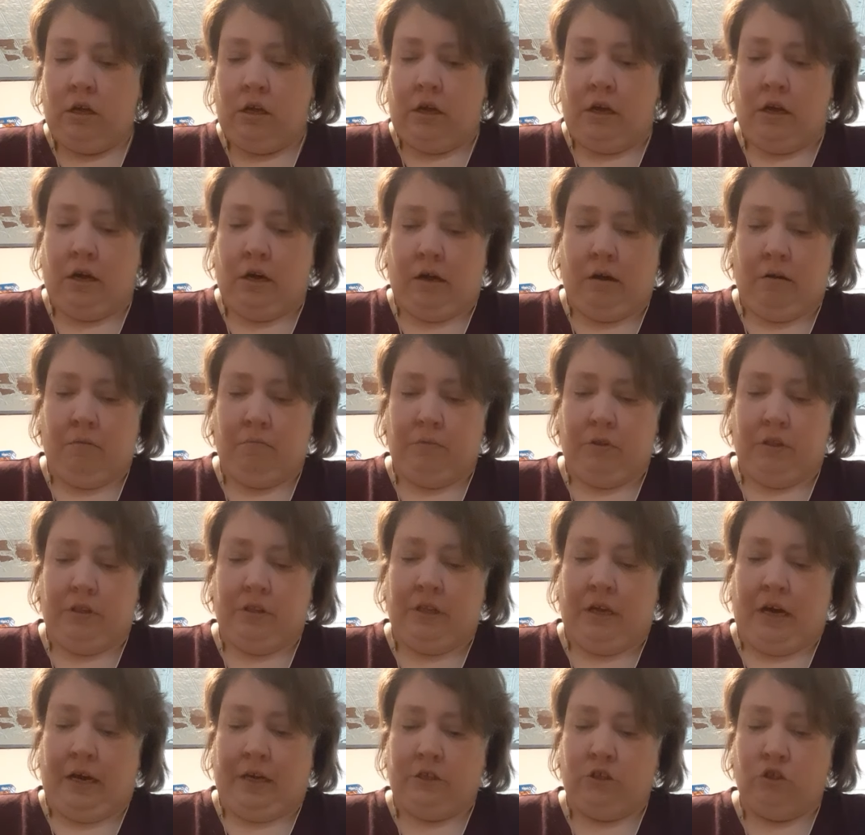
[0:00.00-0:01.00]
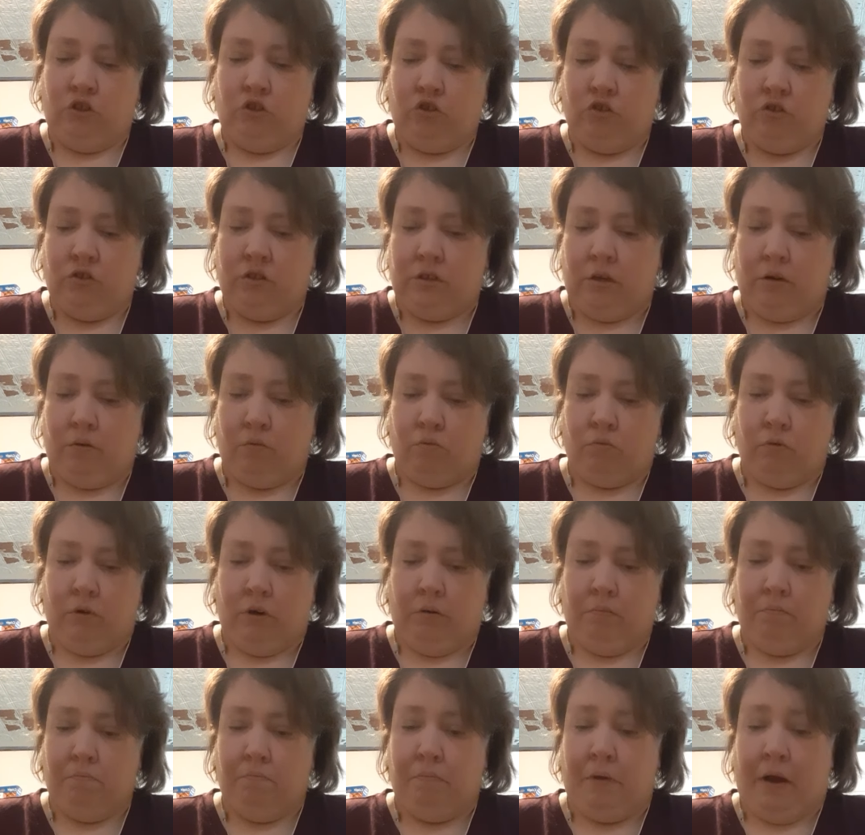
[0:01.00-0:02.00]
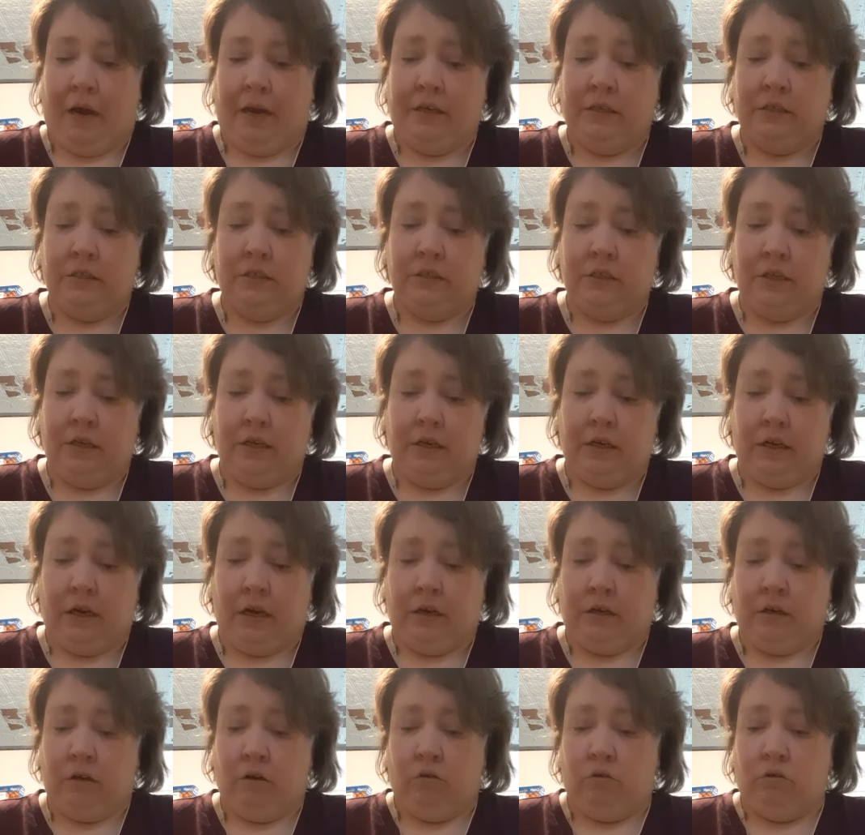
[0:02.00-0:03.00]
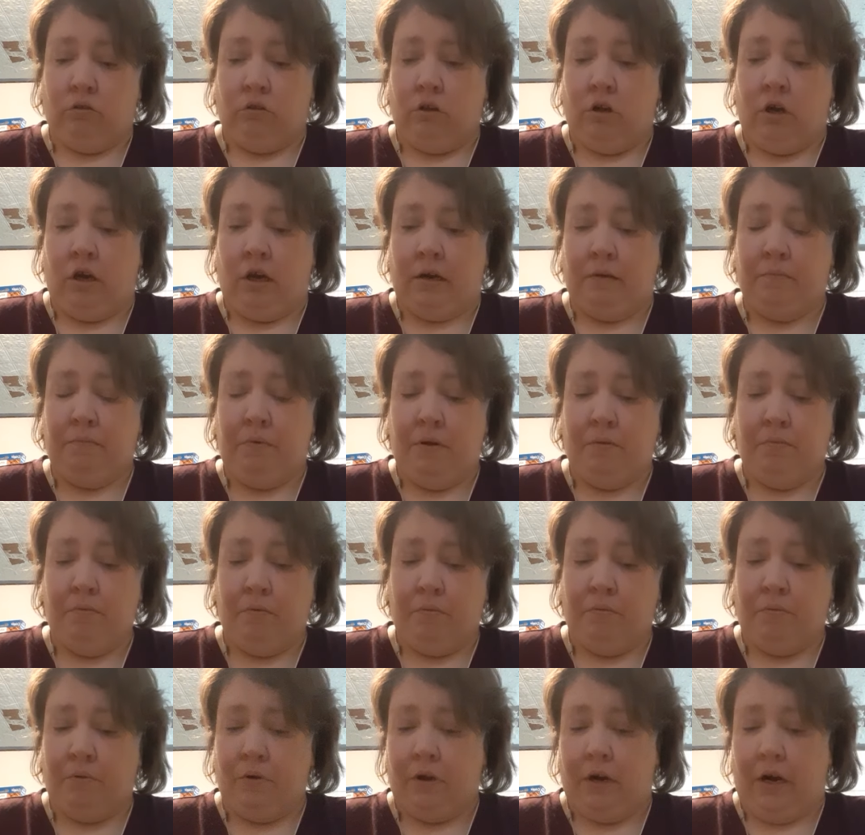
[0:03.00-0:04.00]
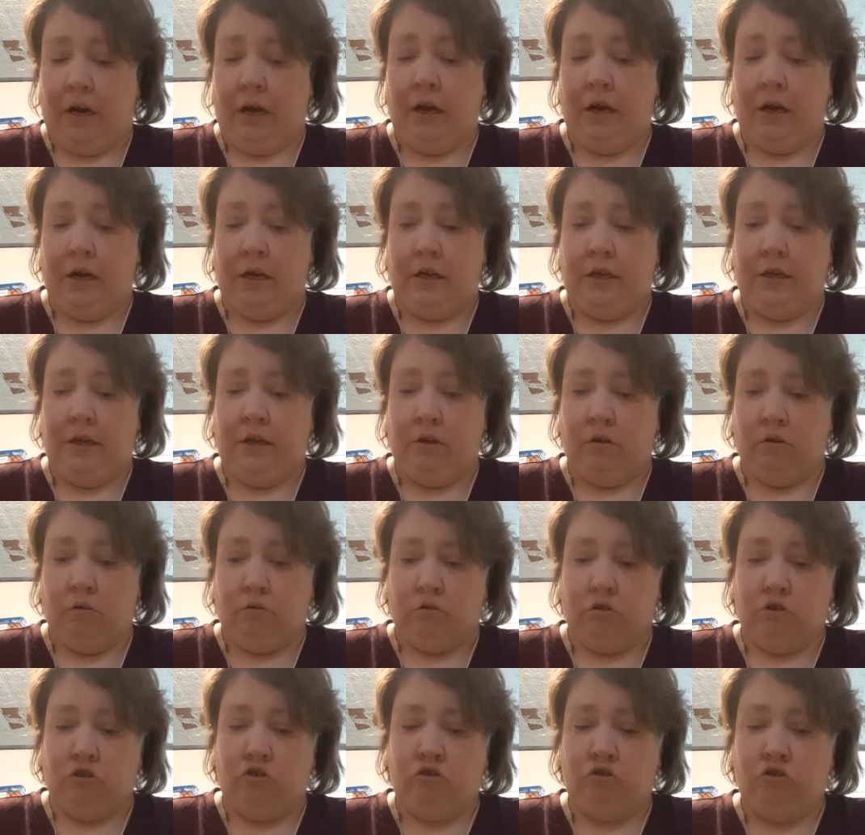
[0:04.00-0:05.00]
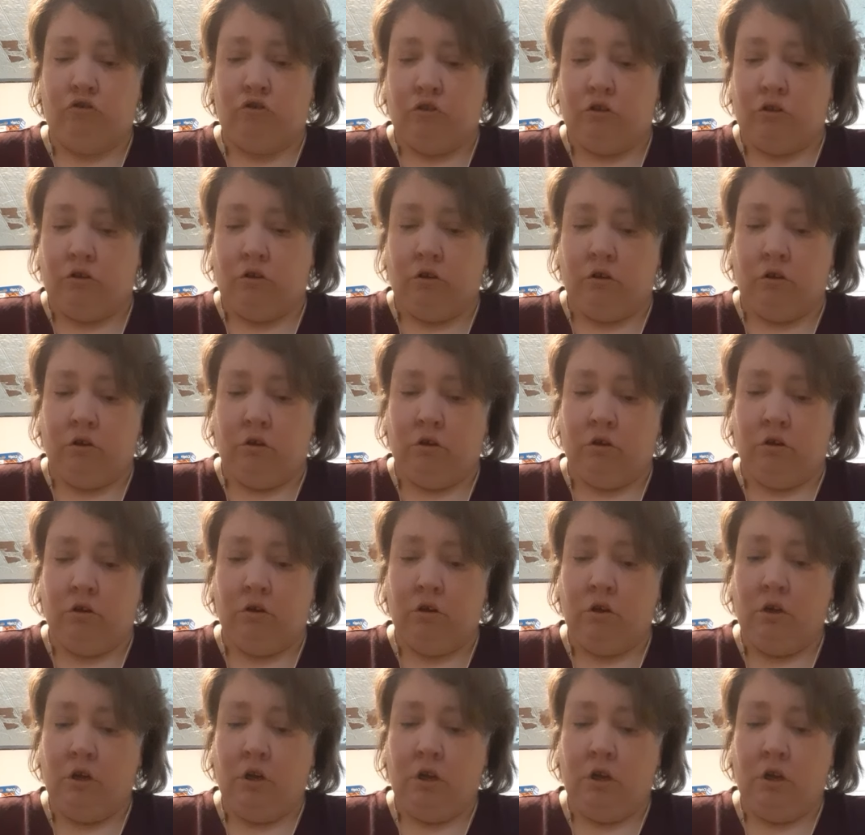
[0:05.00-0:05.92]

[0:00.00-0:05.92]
That's just a real basic. I know a lot of people put honey or sugar,